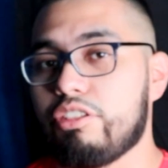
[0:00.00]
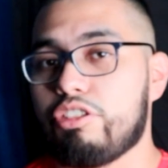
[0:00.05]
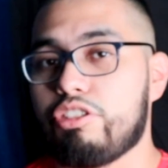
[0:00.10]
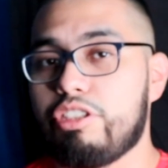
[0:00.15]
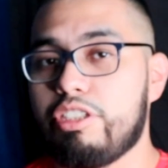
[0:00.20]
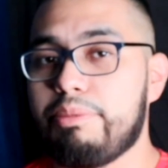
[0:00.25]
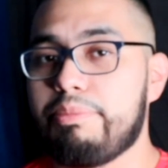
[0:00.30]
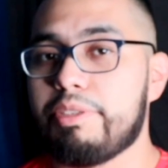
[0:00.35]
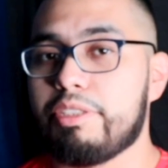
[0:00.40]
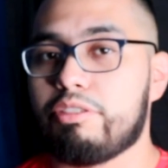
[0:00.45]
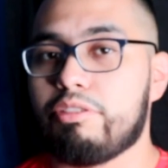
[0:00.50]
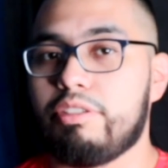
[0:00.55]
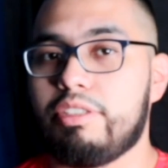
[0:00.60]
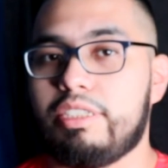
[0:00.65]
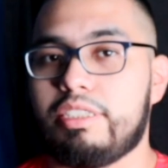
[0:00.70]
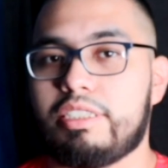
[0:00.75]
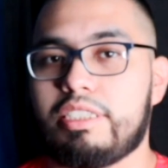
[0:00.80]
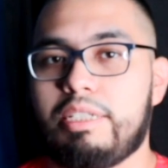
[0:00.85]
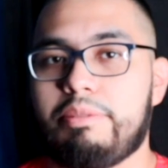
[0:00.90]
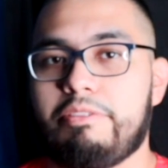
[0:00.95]
contribute to
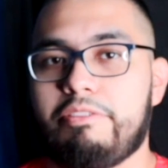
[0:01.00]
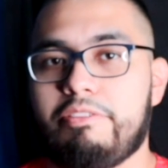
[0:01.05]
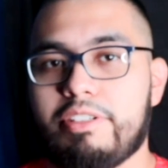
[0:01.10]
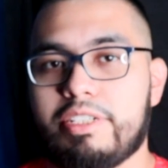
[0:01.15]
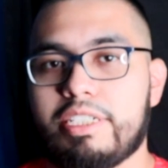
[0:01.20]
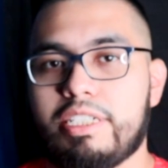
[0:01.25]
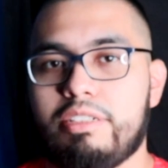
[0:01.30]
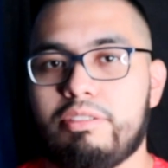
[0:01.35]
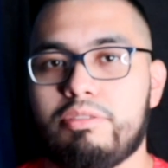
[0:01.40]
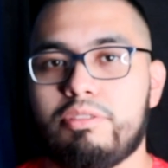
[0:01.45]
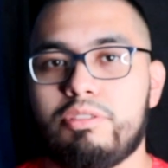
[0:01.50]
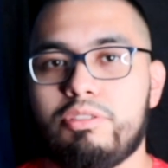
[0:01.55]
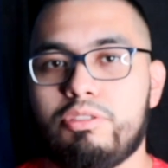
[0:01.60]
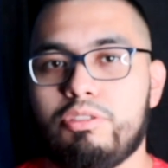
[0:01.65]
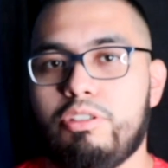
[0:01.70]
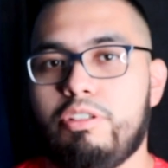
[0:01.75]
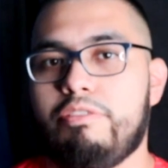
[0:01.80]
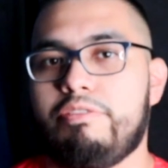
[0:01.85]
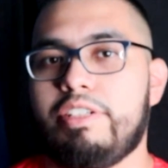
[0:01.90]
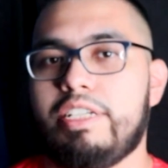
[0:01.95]
this type of account.
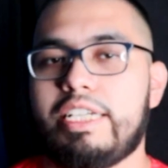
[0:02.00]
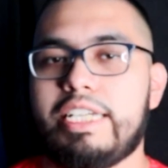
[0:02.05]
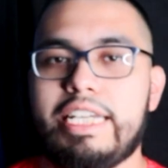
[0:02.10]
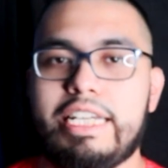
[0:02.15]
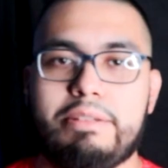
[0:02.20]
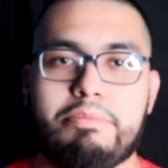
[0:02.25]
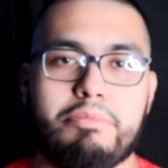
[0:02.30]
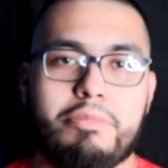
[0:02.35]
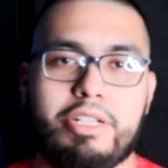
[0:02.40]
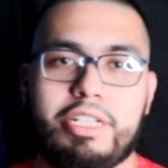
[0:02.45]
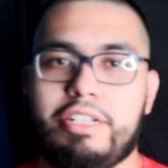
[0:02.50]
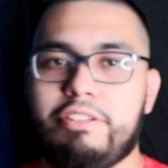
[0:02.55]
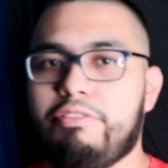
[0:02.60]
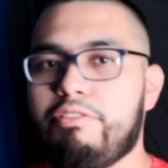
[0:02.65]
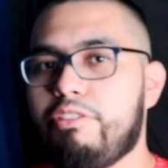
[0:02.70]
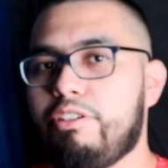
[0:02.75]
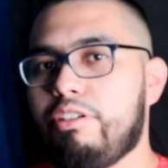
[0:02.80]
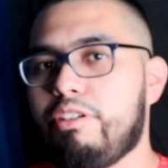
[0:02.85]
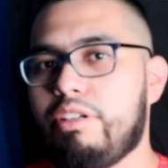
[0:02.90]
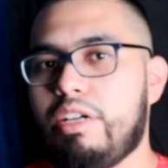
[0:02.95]
So if they get money
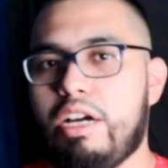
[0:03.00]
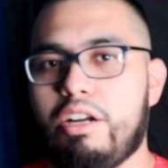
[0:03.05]
for,